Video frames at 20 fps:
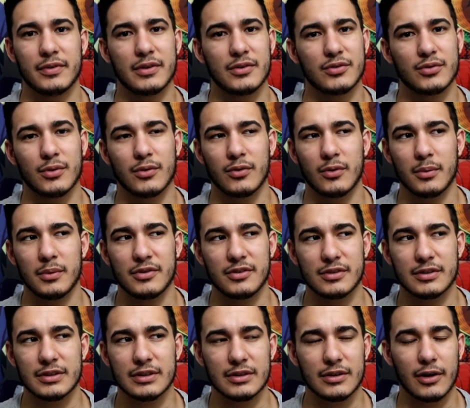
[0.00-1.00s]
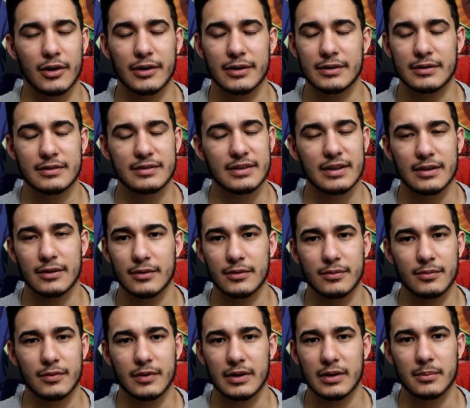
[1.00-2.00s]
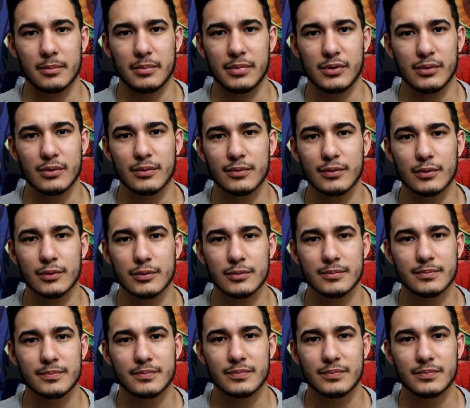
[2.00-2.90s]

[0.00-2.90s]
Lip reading: for the show is always good. Art style is fucking beautiful.